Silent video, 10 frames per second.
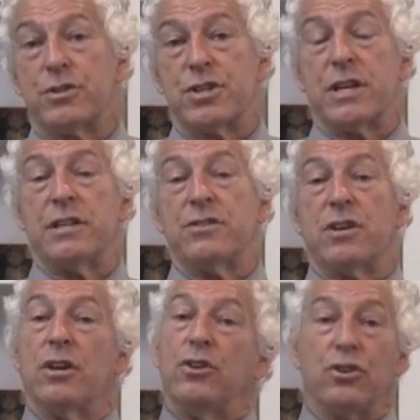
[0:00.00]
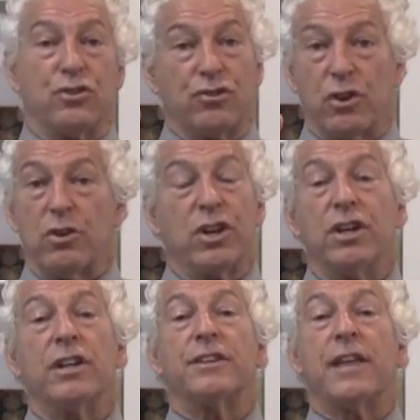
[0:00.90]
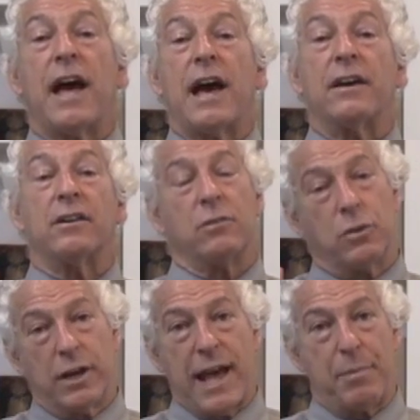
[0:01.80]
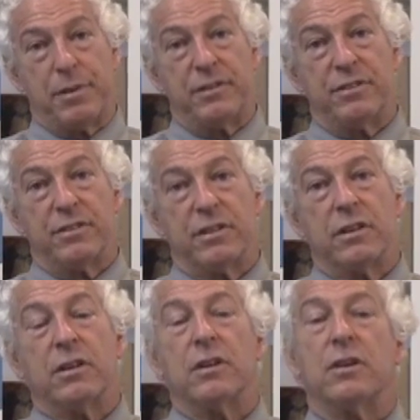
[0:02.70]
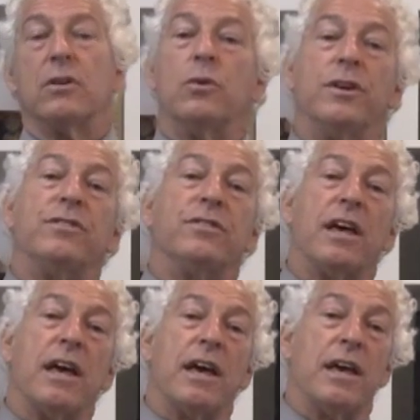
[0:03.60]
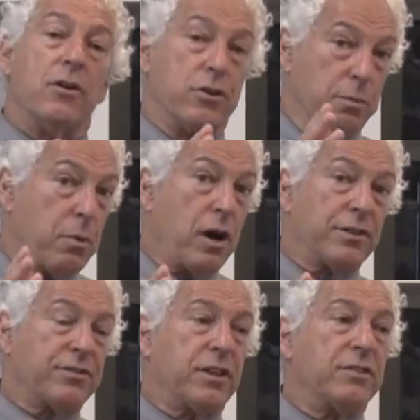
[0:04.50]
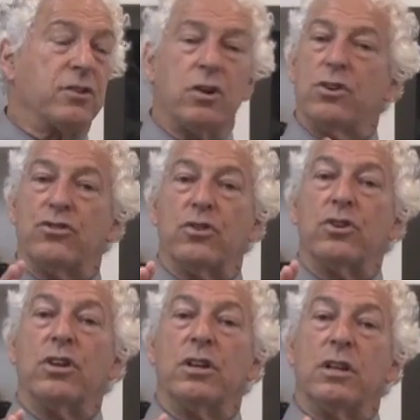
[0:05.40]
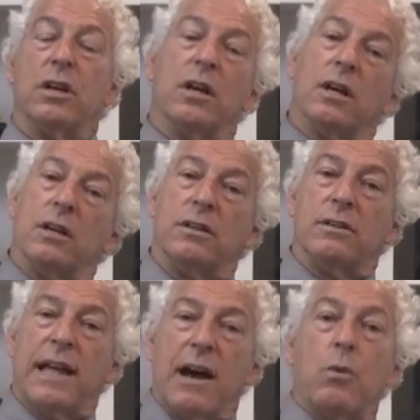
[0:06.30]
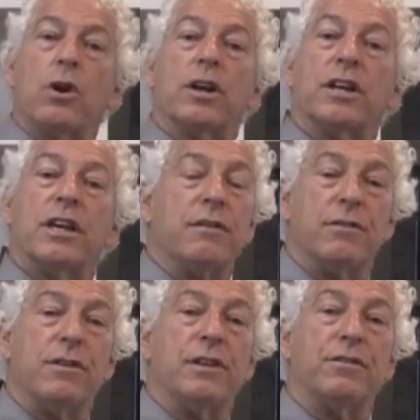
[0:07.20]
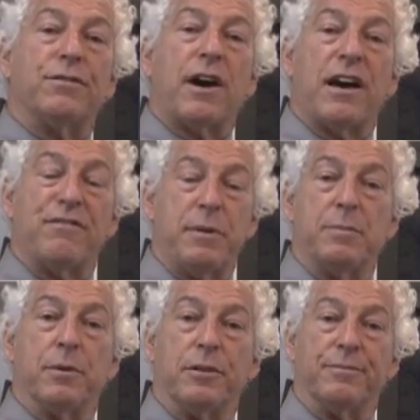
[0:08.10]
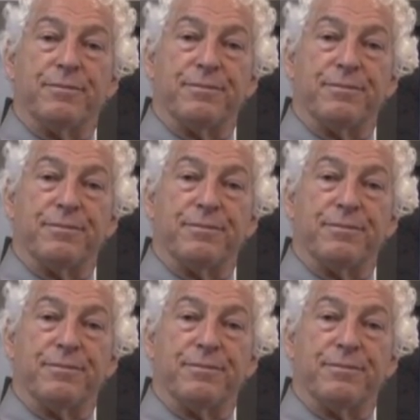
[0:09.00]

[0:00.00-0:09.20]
with change. You're so good at that, what happens? We say, or your boss says, oh, you're so good, now we're going to give you these 5 people.